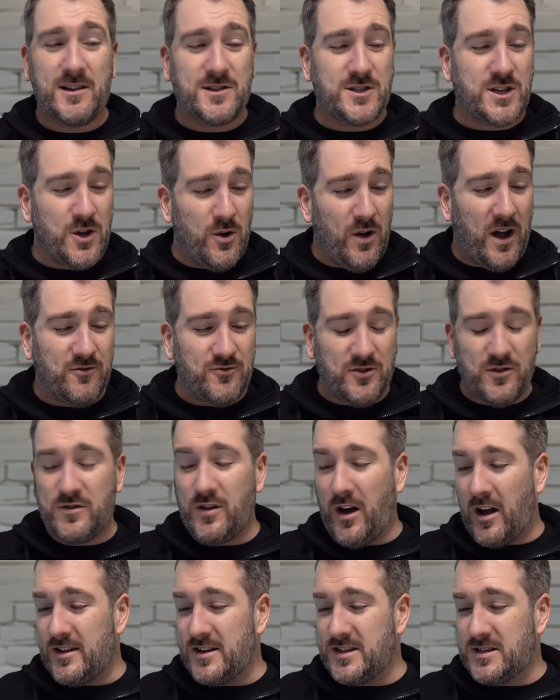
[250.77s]

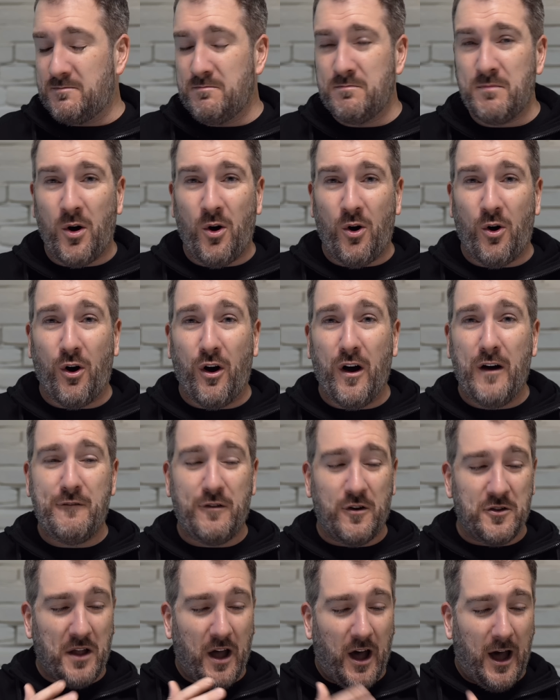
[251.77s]
$200 more
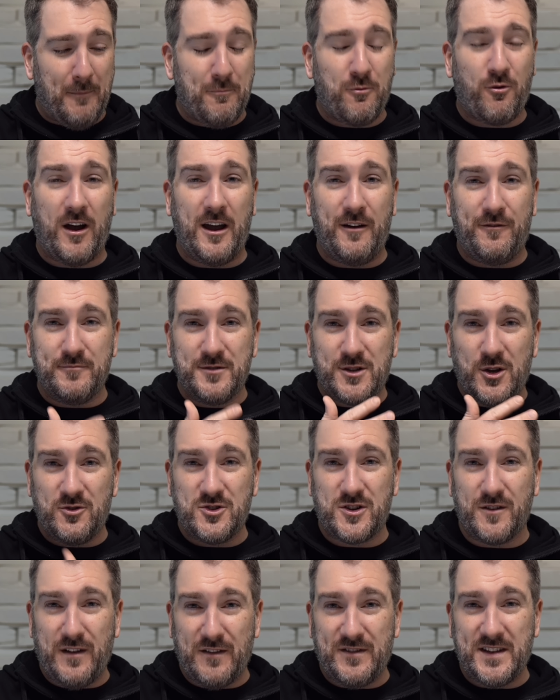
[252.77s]
for an upgrade from
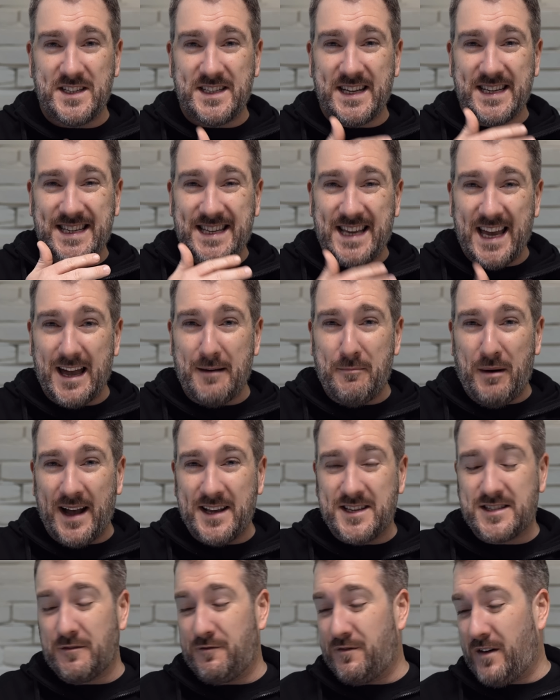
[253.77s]
256
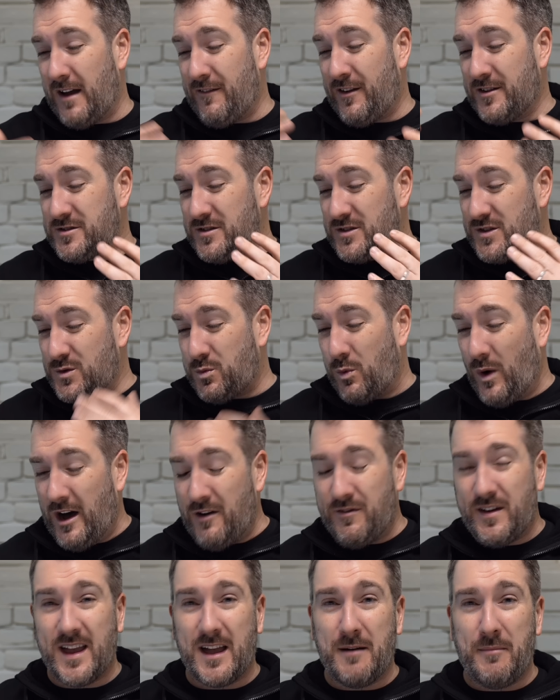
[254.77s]
gigabytes to
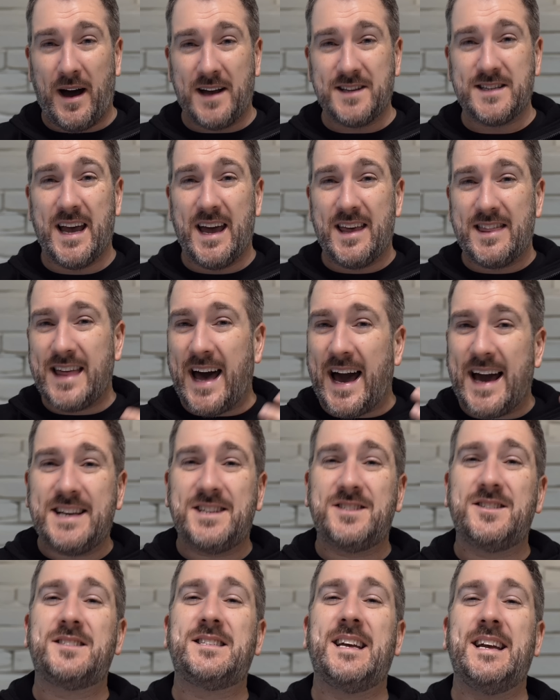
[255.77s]
512 gigabytes. That
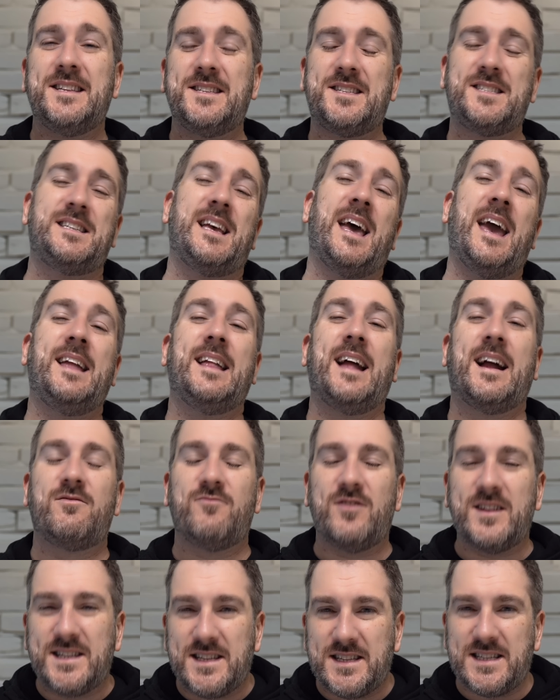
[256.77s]
is just insane and
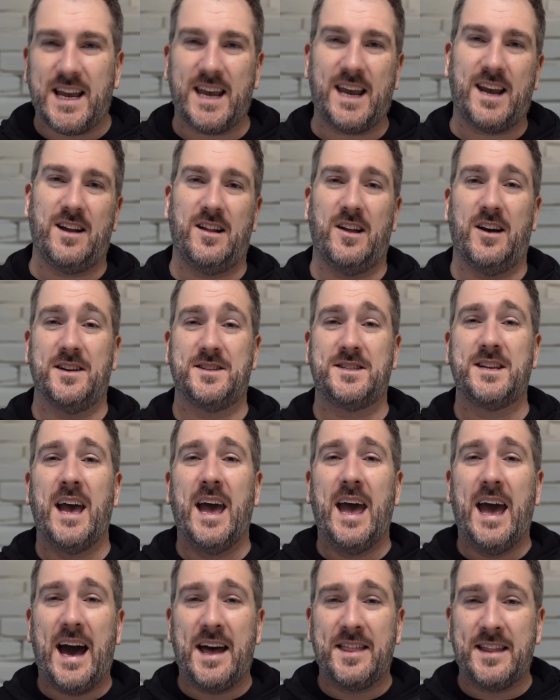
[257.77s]
ridiculous.
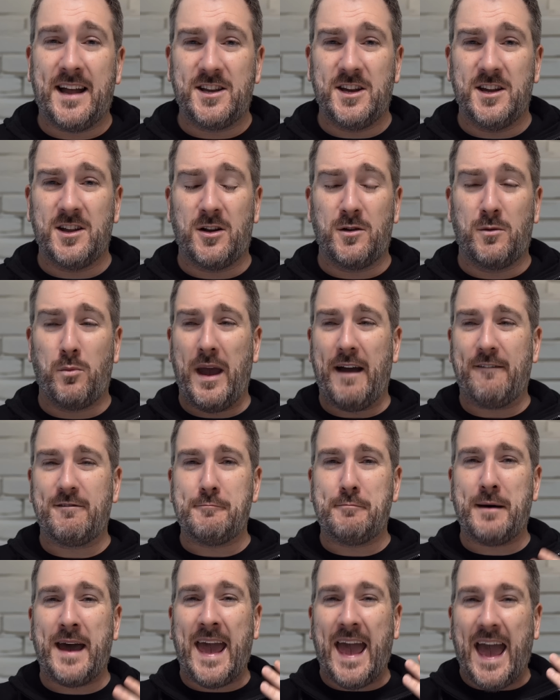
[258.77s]
And that, you know, we have to
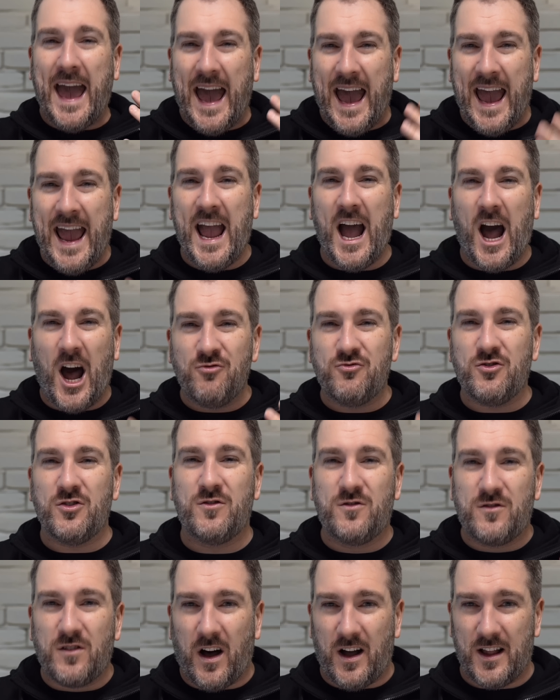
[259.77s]
pay
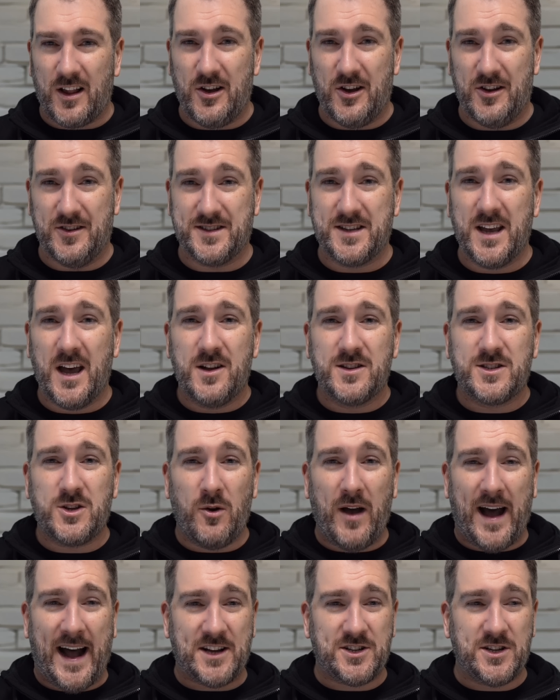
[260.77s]
$800
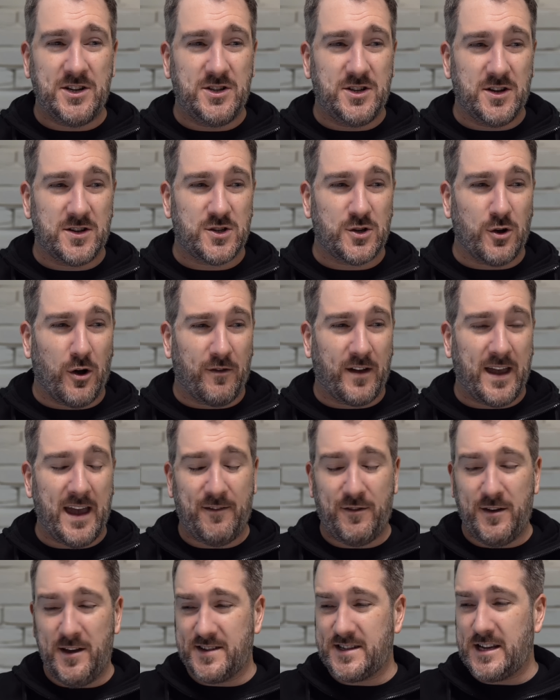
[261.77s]
to actually just sort of
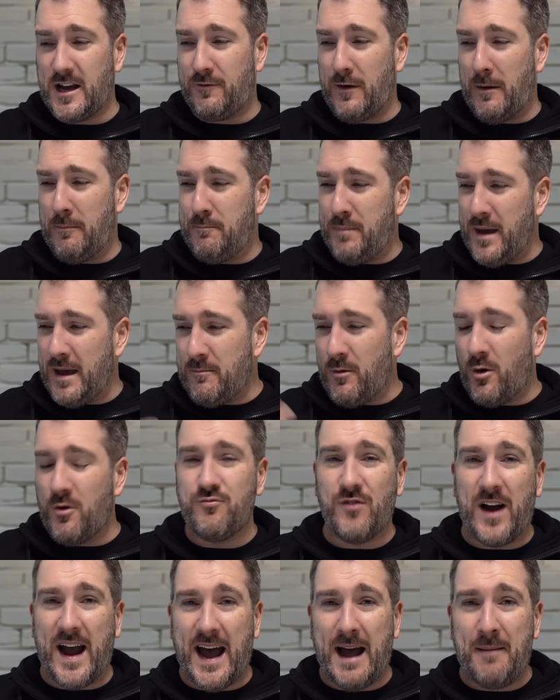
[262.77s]
give yourself a bit more
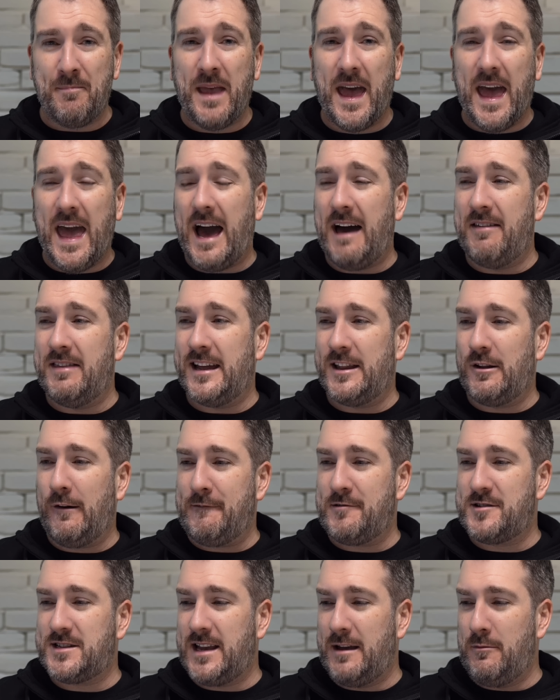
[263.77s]
RAM. And then
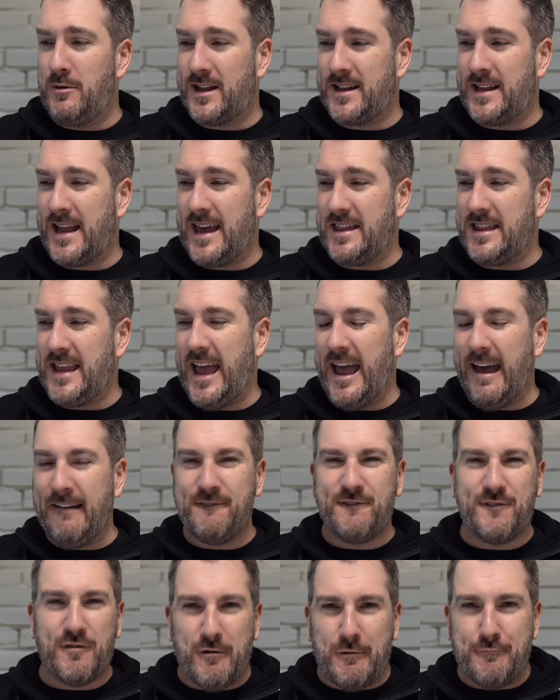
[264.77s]
obviously we're going to get the
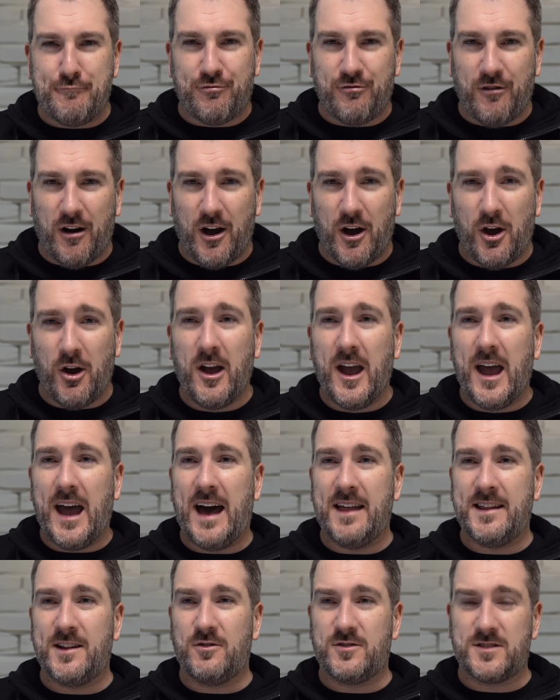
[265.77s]
M4 Pro. And then